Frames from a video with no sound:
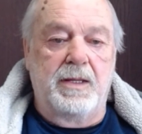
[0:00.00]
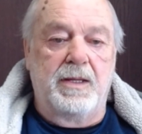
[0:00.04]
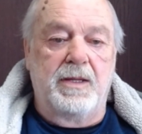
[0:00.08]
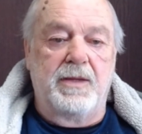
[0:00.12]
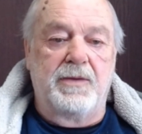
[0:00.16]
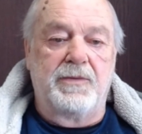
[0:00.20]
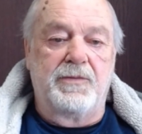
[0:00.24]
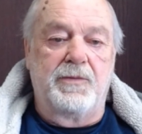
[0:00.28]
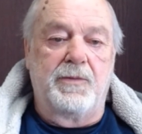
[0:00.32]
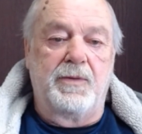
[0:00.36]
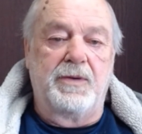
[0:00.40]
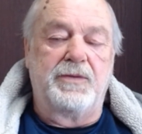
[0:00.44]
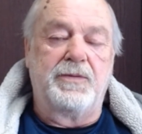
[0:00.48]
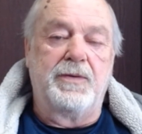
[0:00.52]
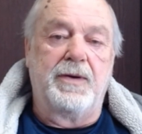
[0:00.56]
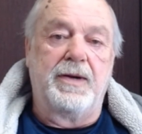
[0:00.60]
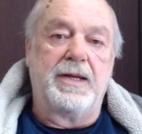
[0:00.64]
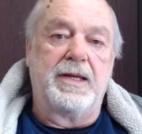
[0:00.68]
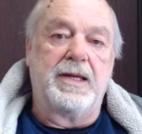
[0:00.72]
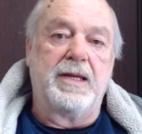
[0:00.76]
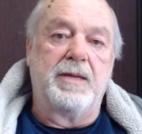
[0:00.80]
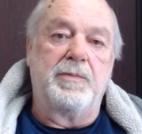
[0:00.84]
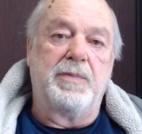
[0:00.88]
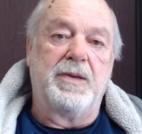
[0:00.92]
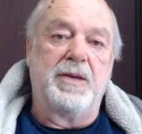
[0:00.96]
So I try to
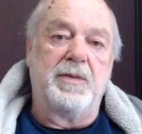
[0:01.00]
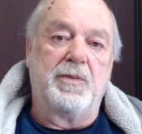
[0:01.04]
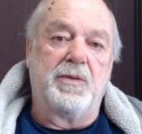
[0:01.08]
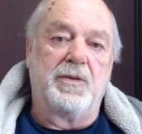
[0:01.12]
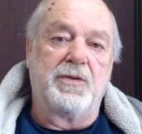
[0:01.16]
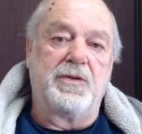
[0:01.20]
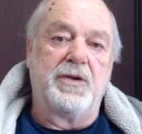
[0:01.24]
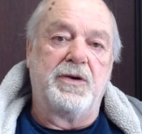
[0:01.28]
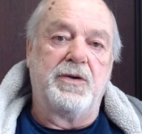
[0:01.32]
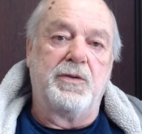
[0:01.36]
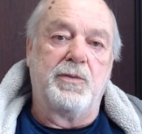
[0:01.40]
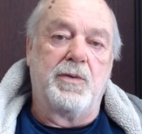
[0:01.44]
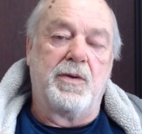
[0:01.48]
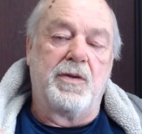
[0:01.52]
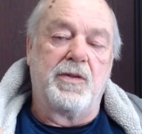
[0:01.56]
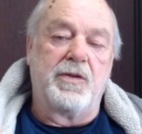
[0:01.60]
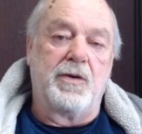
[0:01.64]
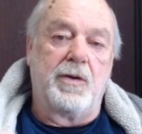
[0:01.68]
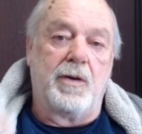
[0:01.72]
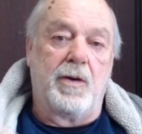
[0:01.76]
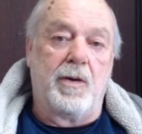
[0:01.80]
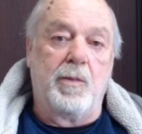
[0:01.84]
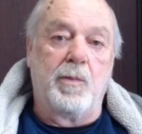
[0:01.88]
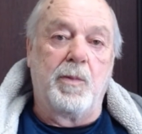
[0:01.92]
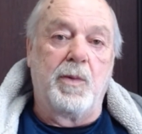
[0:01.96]
get people to do all their
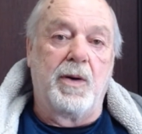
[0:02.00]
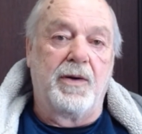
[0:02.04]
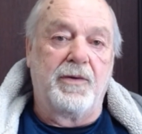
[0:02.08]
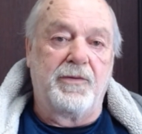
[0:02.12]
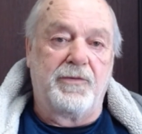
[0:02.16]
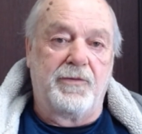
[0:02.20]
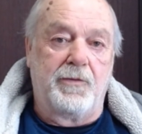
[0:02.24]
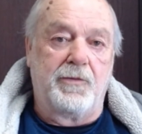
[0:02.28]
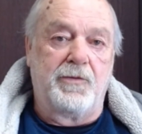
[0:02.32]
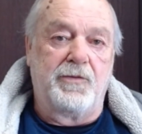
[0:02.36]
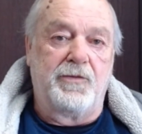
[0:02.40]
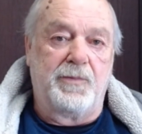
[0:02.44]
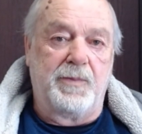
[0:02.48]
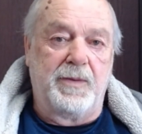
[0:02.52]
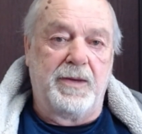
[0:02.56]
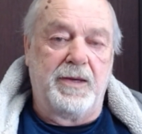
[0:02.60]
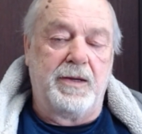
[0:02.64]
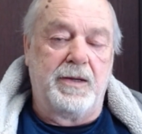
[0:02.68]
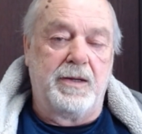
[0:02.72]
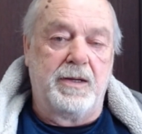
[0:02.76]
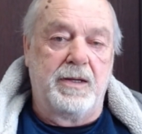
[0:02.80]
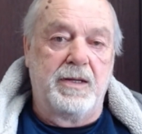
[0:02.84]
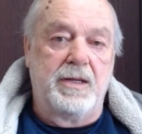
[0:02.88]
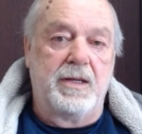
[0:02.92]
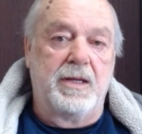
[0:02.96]
homework, so to speak,
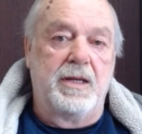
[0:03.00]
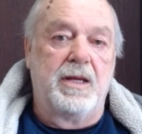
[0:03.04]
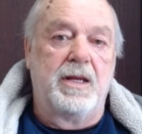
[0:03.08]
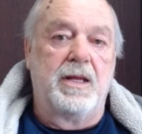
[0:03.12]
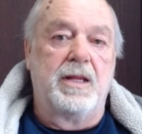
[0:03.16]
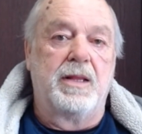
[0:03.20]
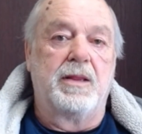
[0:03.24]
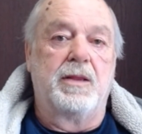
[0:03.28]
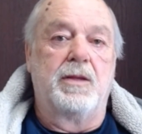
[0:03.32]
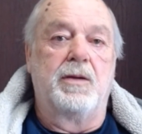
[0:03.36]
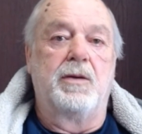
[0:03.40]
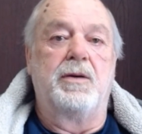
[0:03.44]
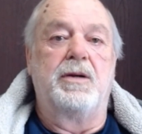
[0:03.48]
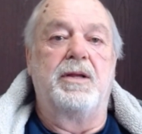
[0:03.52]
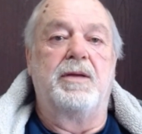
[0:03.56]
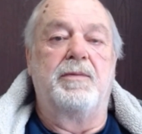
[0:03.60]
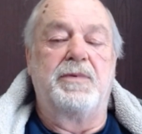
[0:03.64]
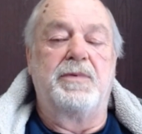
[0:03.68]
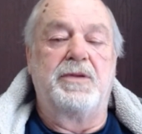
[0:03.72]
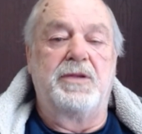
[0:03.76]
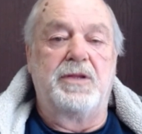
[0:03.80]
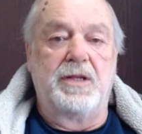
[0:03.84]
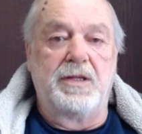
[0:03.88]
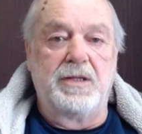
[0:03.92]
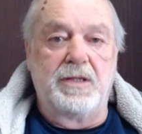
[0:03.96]
learn
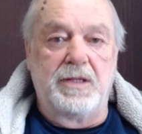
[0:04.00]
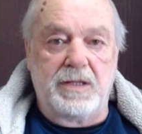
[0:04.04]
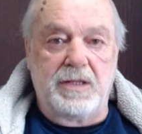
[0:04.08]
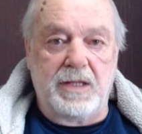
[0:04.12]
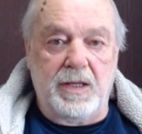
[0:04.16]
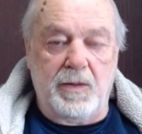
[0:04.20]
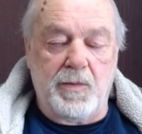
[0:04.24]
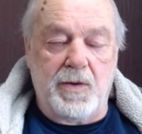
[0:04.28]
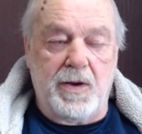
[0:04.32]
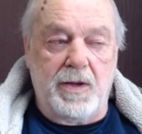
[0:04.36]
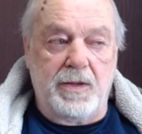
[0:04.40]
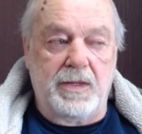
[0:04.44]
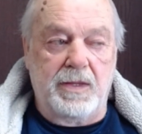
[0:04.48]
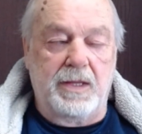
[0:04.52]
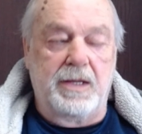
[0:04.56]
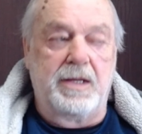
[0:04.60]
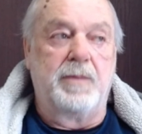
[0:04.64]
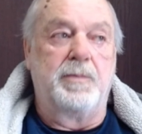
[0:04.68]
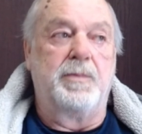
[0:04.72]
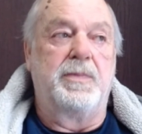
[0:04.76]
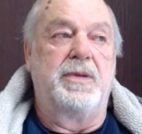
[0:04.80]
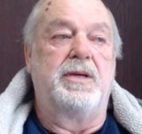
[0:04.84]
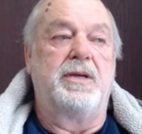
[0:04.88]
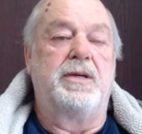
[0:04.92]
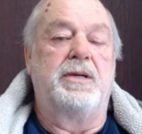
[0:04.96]
everything that they want. They can
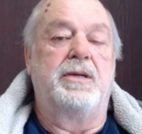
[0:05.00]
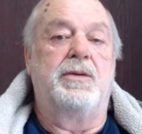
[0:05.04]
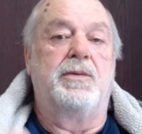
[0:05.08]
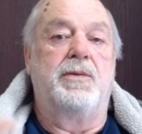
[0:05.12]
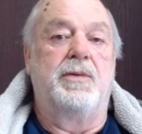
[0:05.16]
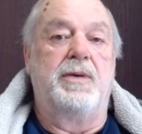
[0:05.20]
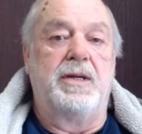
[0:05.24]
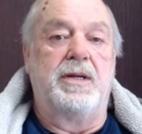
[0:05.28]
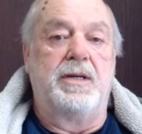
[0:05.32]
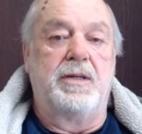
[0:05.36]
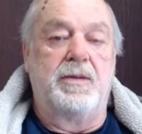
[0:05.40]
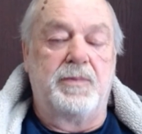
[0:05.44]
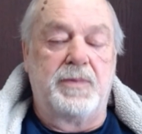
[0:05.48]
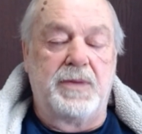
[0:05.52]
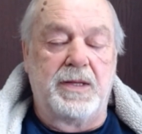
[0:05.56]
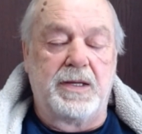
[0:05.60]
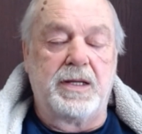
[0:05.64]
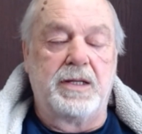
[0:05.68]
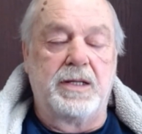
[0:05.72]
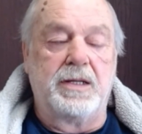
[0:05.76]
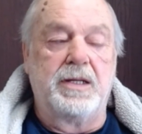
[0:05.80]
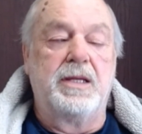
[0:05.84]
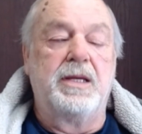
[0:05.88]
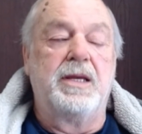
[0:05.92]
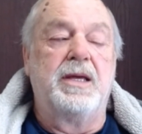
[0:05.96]
be creative. They
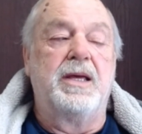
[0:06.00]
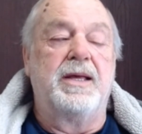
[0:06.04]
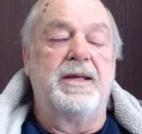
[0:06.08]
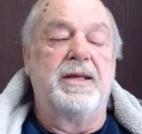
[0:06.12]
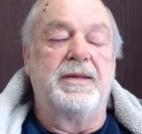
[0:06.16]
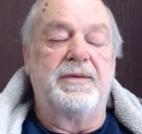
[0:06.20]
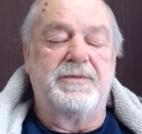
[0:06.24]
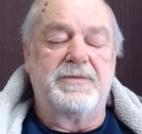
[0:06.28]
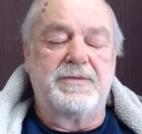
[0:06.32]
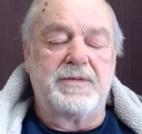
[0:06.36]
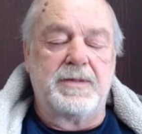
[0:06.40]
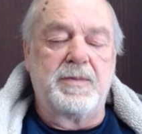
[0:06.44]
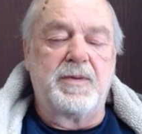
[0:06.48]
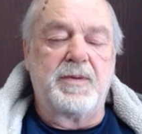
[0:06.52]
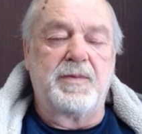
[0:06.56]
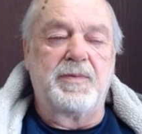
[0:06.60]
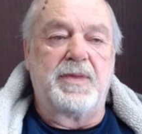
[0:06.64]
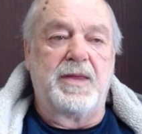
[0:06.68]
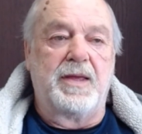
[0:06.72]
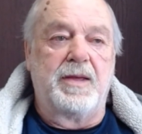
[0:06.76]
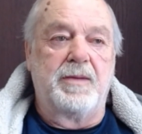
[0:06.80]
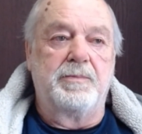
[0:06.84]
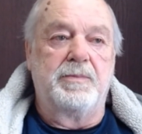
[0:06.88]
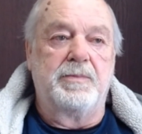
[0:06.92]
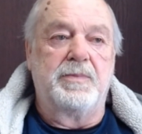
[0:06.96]
can, and some of
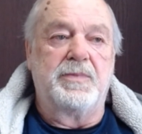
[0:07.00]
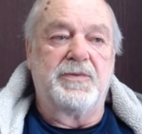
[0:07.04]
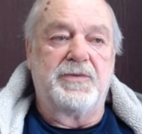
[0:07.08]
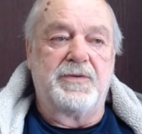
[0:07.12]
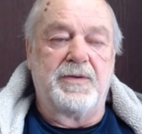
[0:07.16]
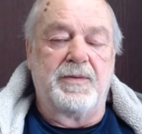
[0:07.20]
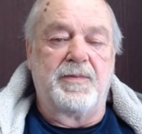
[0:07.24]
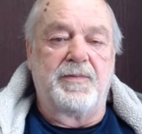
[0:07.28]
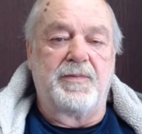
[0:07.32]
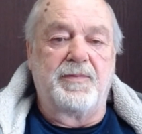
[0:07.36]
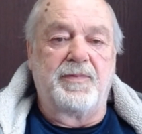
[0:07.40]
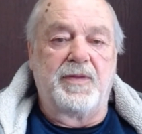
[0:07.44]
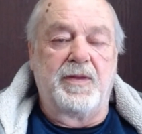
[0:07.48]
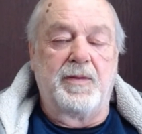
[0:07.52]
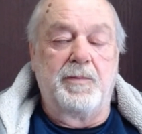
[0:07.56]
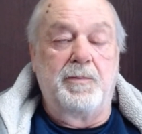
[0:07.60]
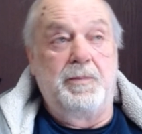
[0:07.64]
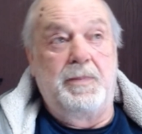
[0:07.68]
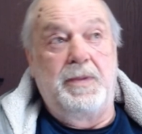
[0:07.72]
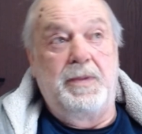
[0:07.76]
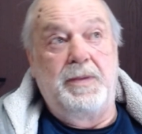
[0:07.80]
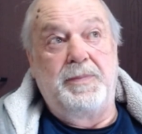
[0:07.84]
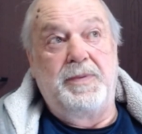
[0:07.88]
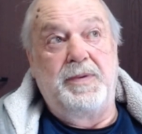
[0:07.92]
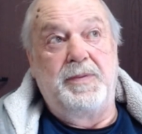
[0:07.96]
them,
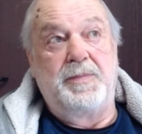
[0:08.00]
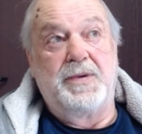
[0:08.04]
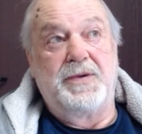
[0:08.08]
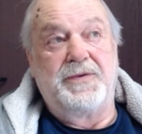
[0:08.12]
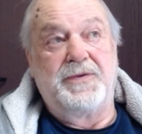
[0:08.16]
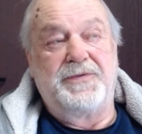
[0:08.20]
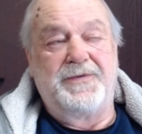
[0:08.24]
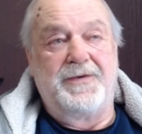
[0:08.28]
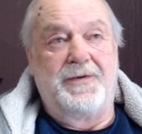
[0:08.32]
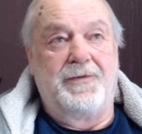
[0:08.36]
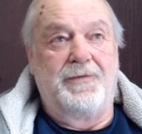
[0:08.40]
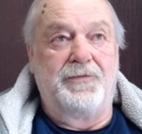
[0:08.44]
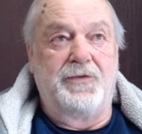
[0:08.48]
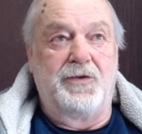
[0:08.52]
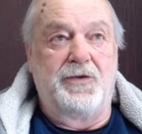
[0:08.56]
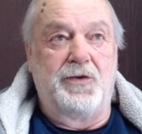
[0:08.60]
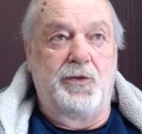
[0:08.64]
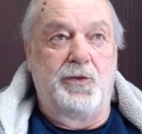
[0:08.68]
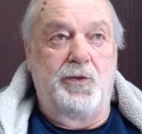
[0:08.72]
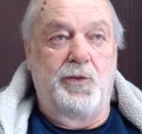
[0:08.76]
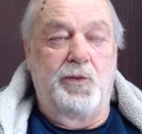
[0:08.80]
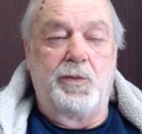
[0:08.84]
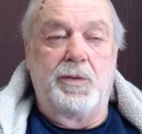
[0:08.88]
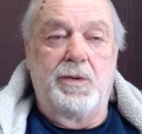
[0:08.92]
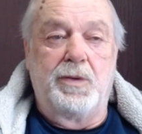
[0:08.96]
maybe myself too,